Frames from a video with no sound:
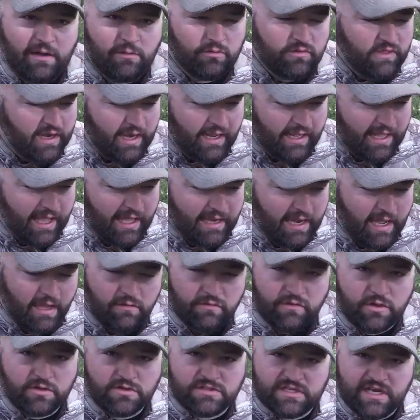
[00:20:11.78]
Well, then I got out and
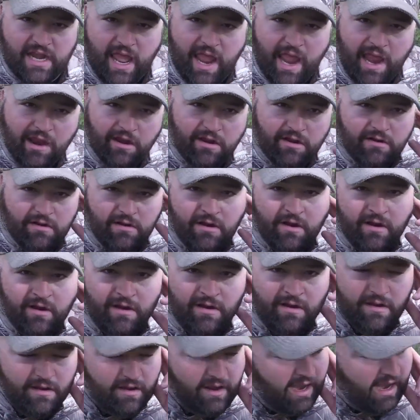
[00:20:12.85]
there's an error.
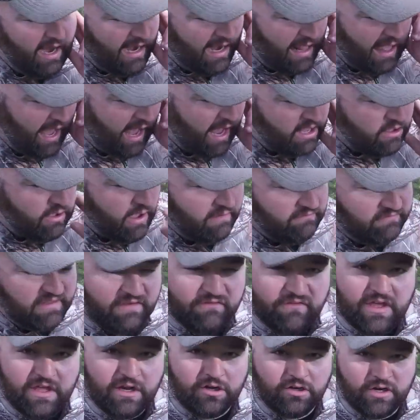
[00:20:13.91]
And you have to
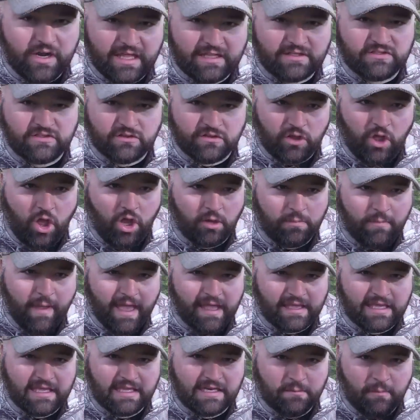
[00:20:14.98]
have internet to log
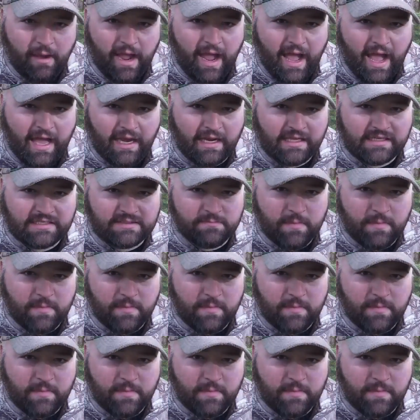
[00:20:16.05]
back into my Onyx